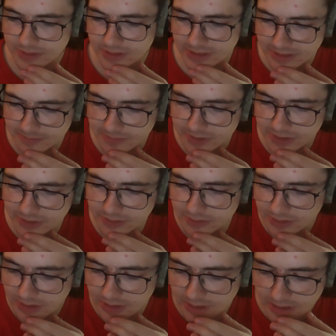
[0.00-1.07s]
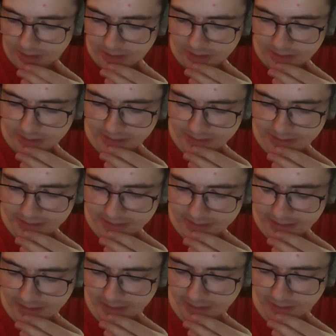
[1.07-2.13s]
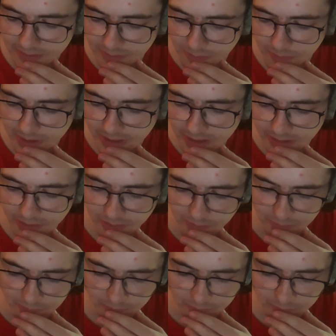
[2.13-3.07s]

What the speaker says: system two does this thing where